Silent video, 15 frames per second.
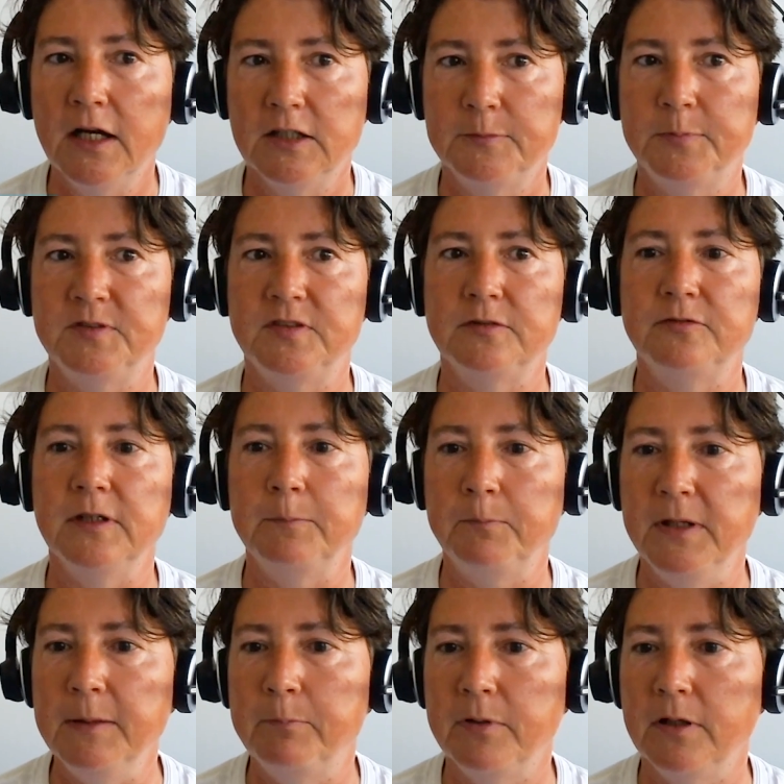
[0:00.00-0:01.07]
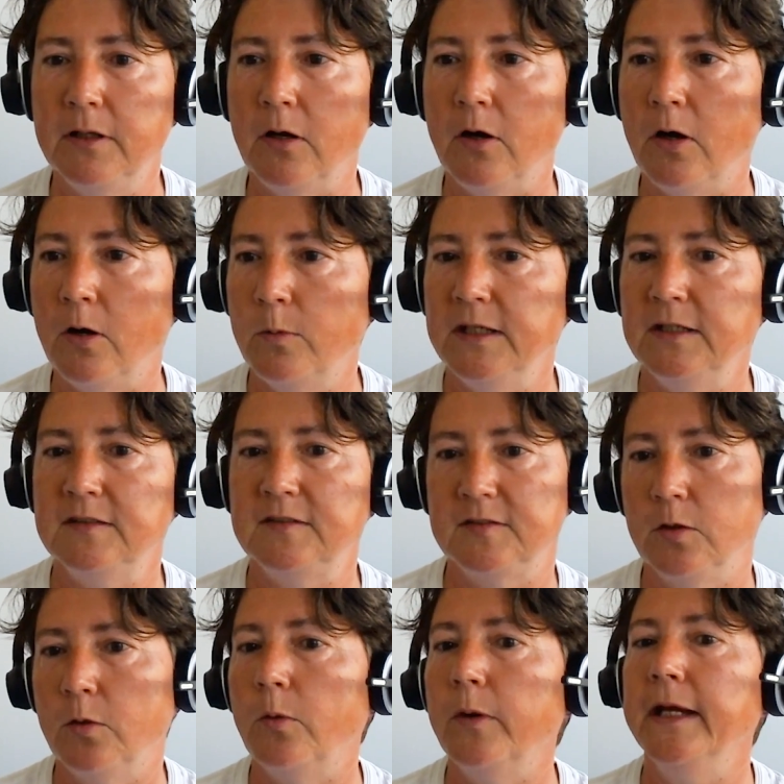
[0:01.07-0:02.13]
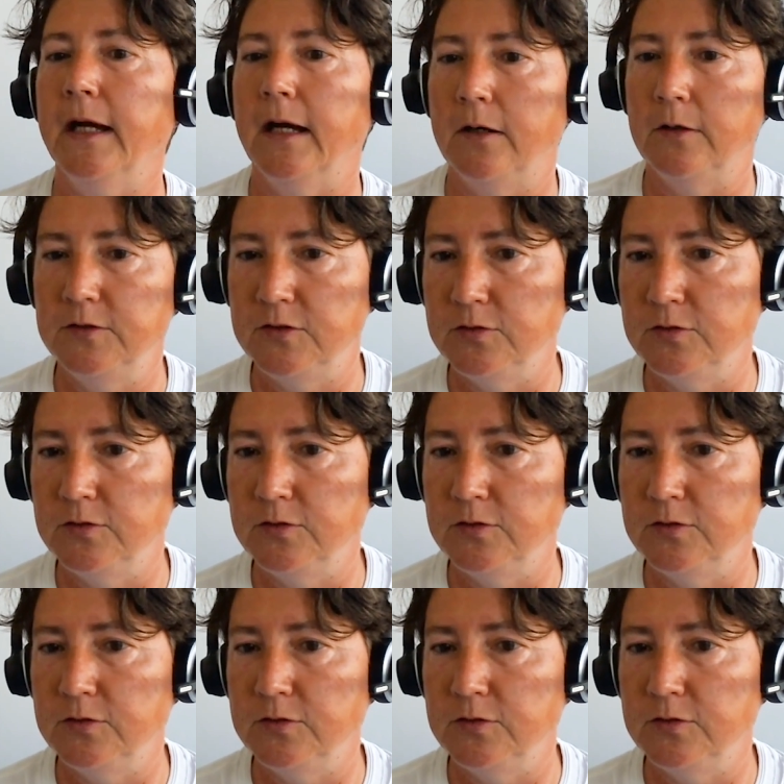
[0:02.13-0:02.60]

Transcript: specific people always going out